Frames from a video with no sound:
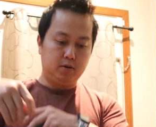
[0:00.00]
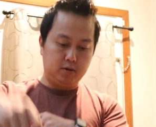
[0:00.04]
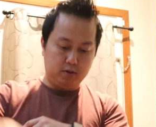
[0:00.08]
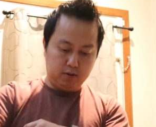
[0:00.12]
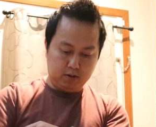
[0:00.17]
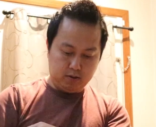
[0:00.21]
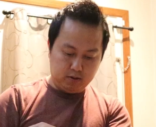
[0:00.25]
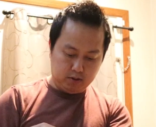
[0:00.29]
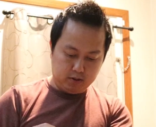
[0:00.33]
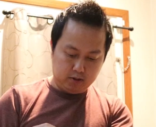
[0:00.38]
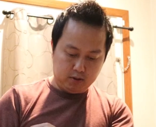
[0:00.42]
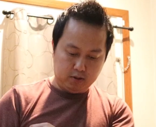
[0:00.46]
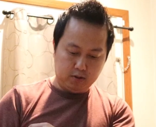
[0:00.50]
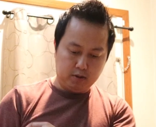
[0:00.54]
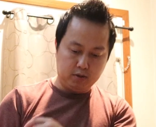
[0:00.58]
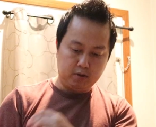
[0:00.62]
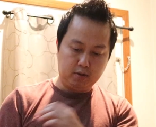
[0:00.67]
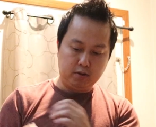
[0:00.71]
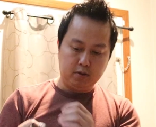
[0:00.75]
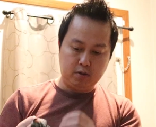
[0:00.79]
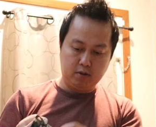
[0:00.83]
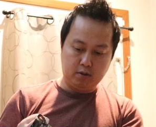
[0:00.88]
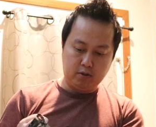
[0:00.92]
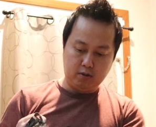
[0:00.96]

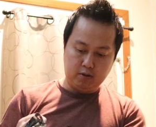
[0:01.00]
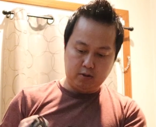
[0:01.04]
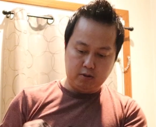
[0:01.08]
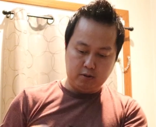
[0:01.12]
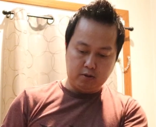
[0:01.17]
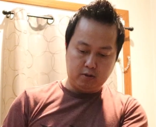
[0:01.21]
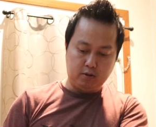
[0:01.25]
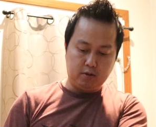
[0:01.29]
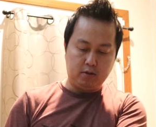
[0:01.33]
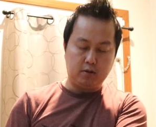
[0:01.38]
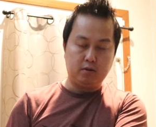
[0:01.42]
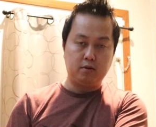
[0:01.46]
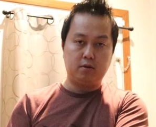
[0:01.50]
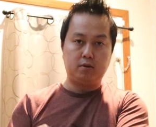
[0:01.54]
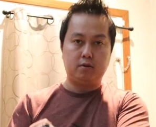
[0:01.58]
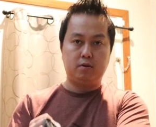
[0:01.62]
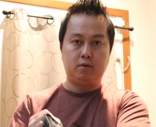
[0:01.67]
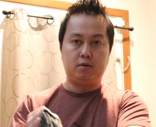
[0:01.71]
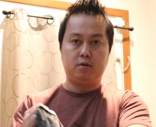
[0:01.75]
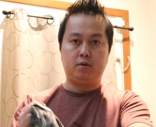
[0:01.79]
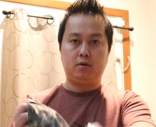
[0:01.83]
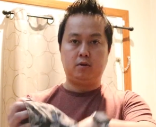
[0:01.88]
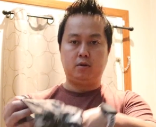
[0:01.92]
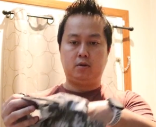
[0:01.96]

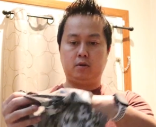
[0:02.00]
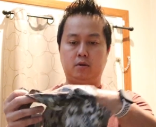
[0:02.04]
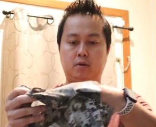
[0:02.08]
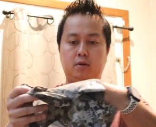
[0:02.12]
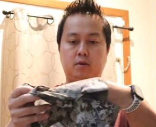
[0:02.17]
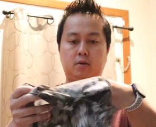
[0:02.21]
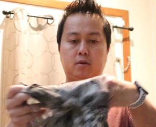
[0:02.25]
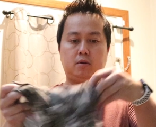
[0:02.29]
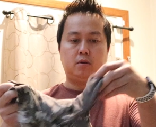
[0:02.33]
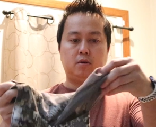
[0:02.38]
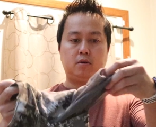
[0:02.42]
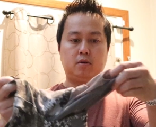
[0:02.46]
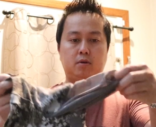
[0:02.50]
Nobody speaks.